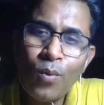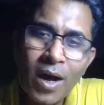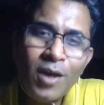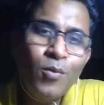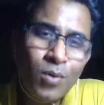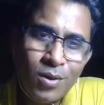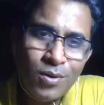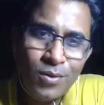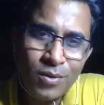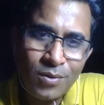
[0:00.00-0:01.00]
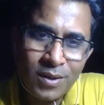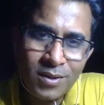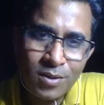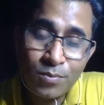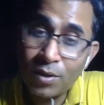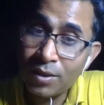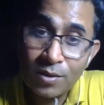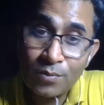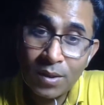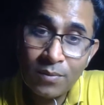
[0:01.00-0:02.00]
Why you wanted to create this
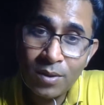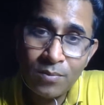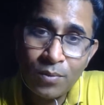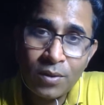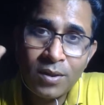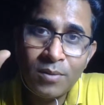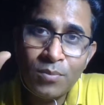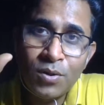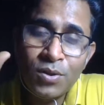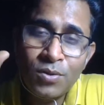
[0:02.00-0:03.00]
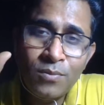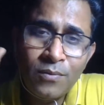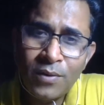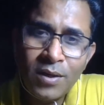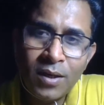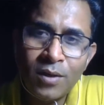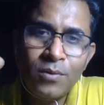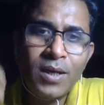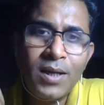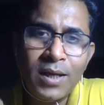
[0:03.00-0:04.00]
product is very, very important. The person should be very clear.
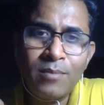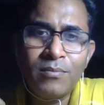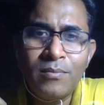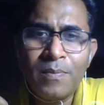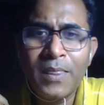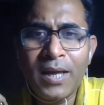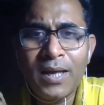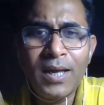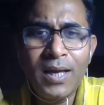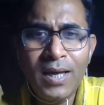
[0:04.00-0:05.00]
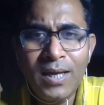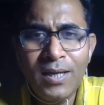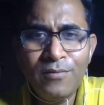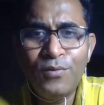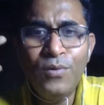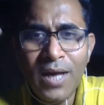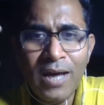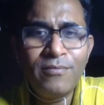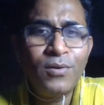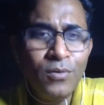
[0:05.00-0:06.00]
Okay, like if you
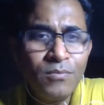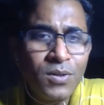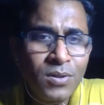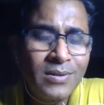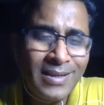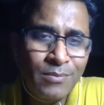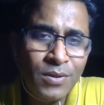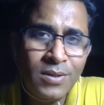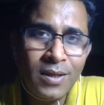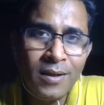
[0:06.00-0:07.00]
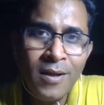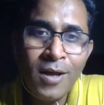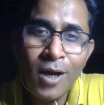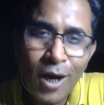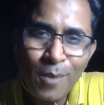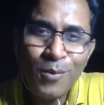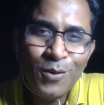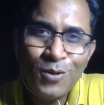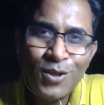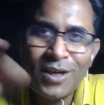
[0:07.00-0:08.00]
have a good mission statements, like I'm
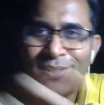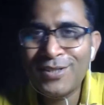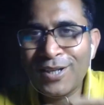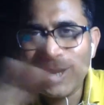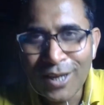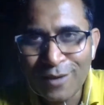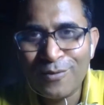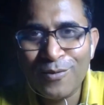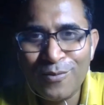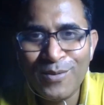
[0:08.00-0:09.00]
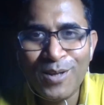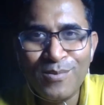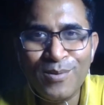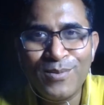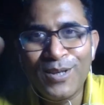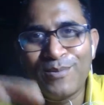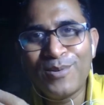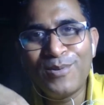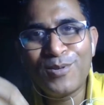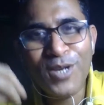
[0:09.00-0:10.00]
going to change the life of many people,
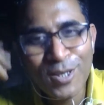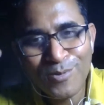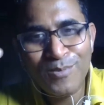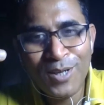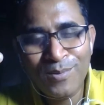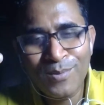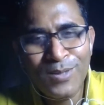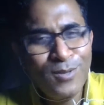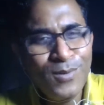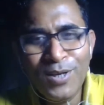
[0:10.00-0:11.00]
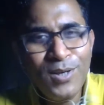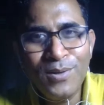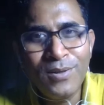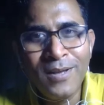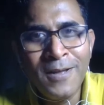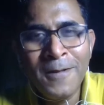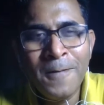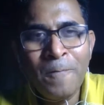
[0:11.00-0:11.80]
I'm going to transform many people, that's very good.